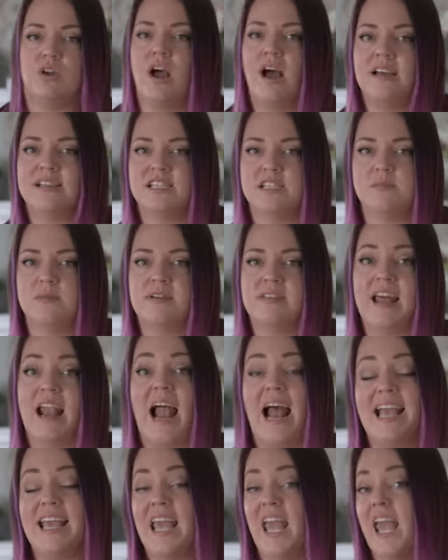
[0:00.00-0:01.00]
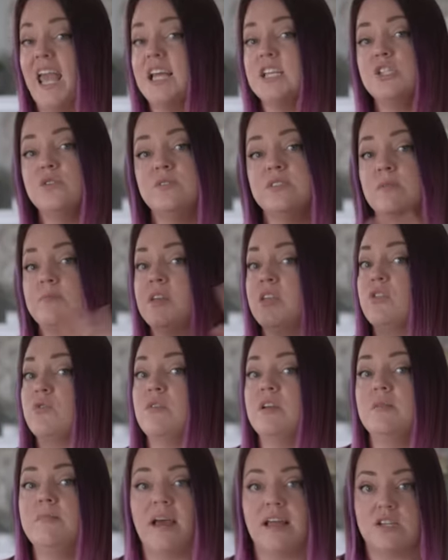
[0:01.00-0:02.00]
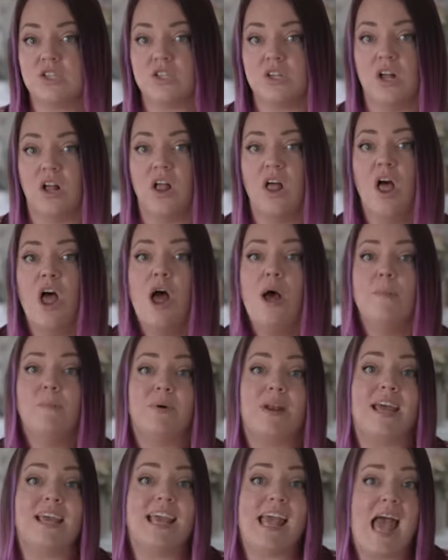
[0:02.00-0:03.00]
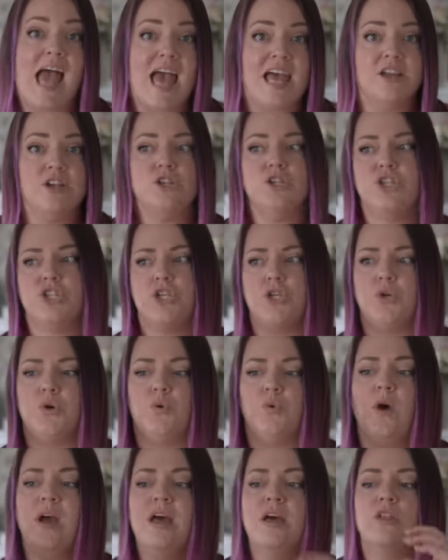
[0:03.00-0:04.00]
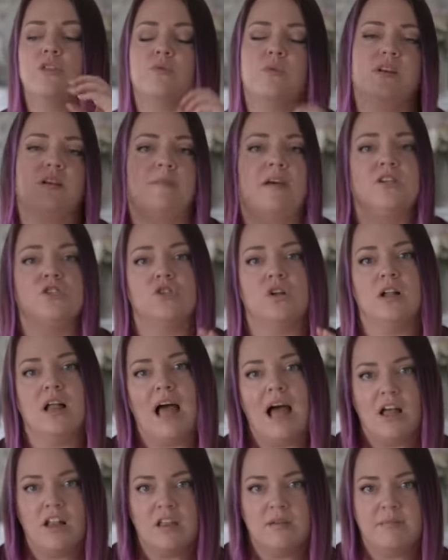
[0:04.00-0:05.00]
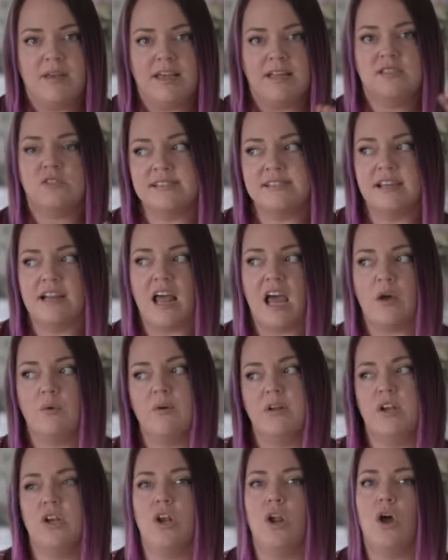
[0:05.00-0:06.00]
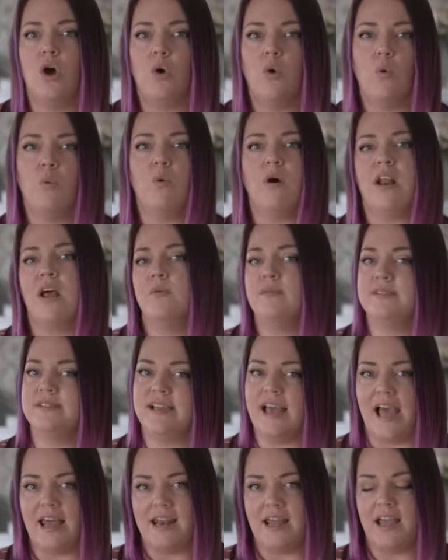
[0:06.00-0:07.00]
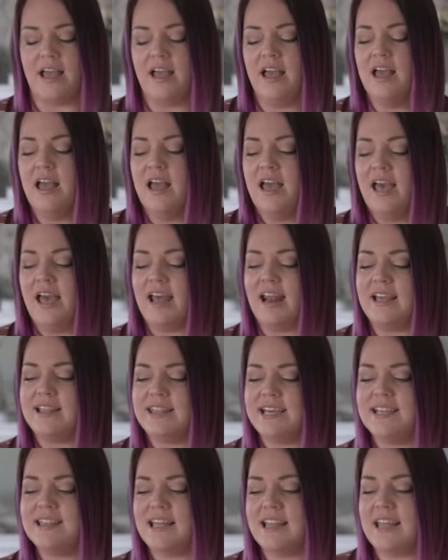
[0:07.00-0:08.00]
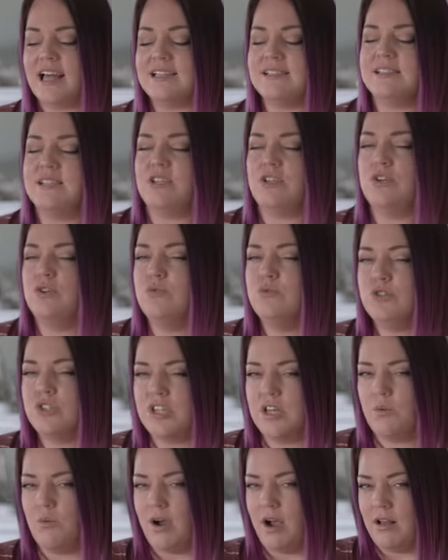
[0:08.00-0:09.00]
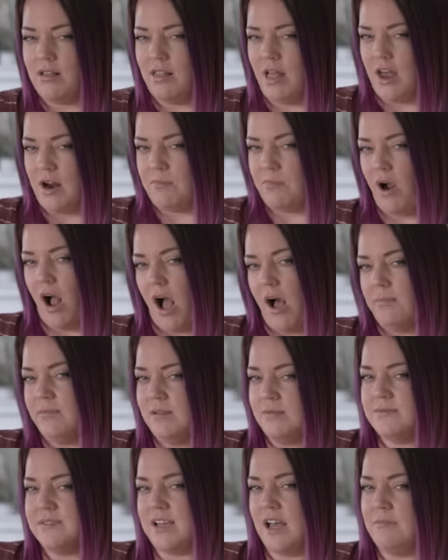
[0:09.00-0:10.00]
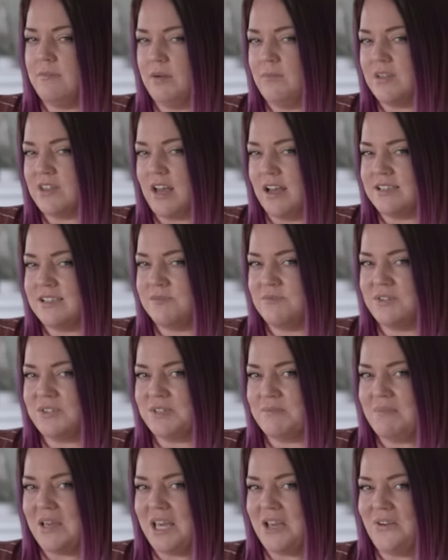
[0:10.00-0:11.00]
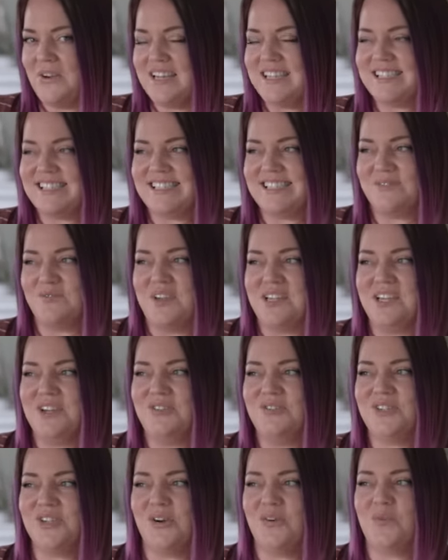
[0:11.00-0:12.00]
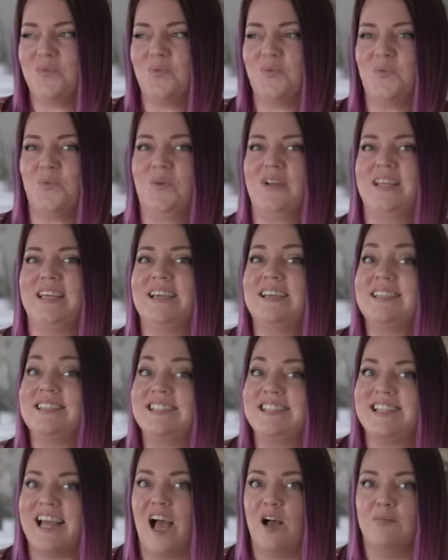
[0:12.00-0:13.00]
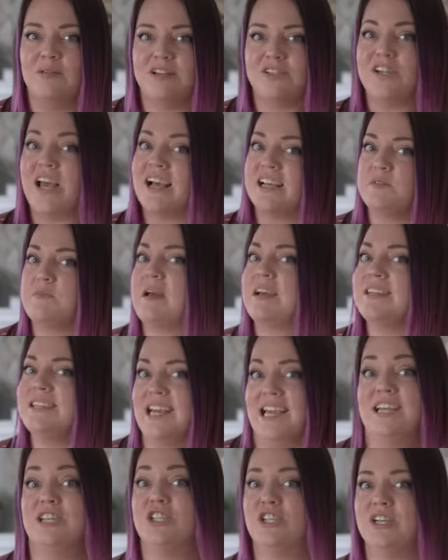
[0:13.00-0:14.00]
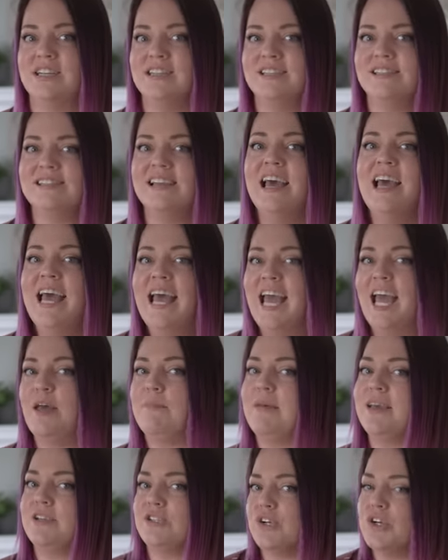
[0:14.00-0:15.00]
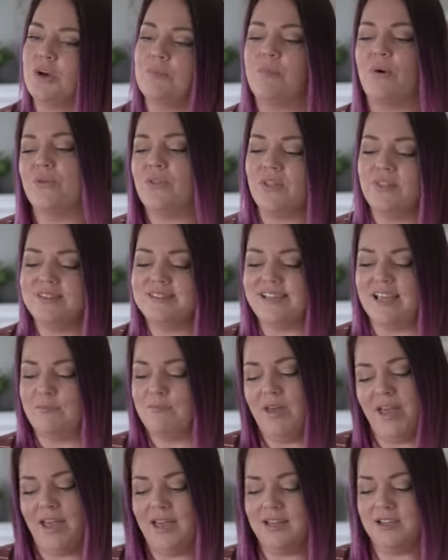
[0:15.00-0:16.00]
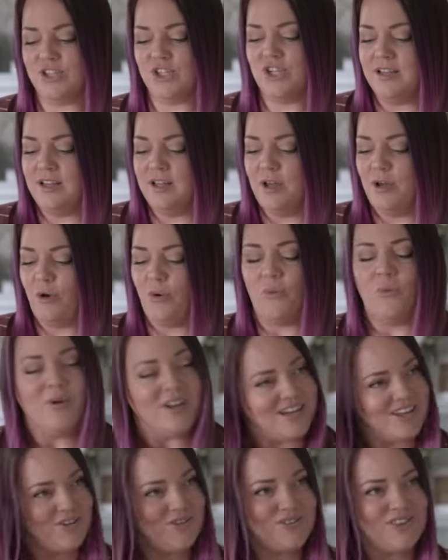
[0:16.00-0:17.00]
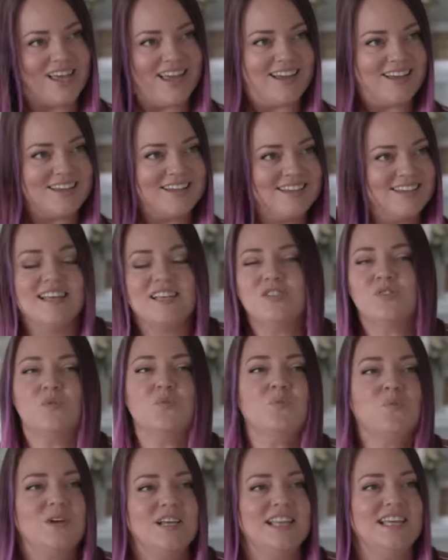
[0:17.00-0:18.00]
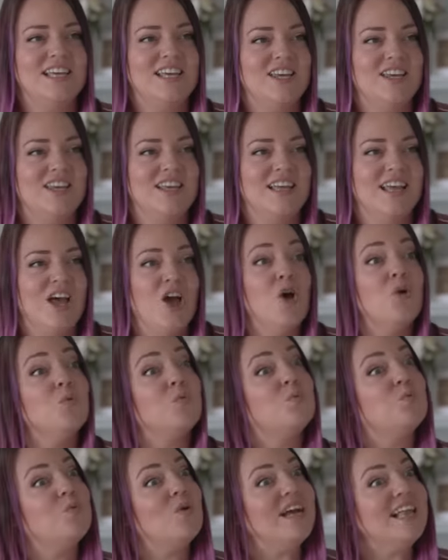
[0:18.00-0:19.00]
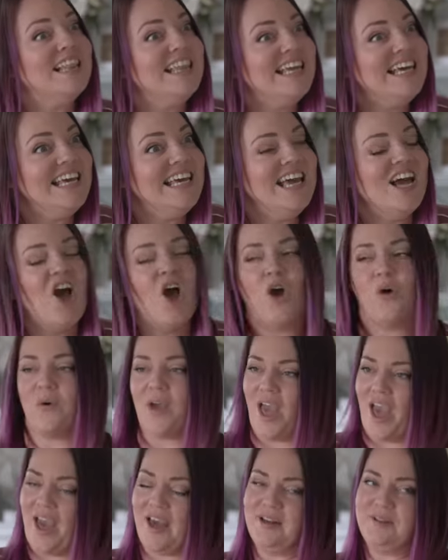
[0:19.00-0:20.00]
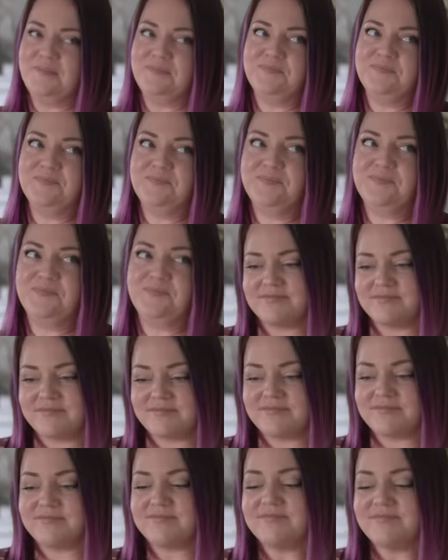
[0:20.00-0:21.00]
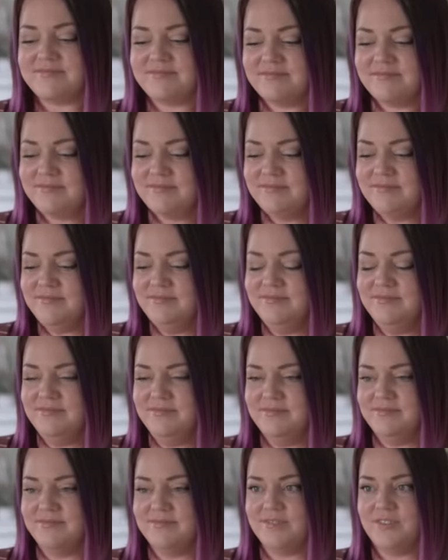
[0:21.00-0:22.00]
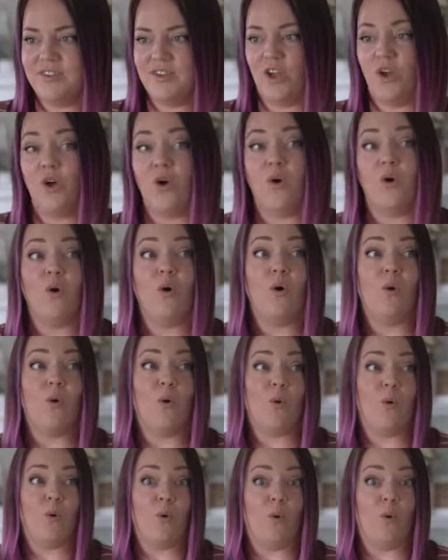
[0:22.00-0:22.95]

the customer that I can't do something three-dimensional, but I can do three-dimensional elements, and then I would know what I was getting. And I think that that's usually where a lot of problems come in with customers and bakeries is when you don't really establish expectations and make sure you're both on the same page. What do you think? Like it's a really... I'm not a fan. I'm not really? A fan. Yeah. Okay. No, I'm not a fan. I find it like dated in a bad way.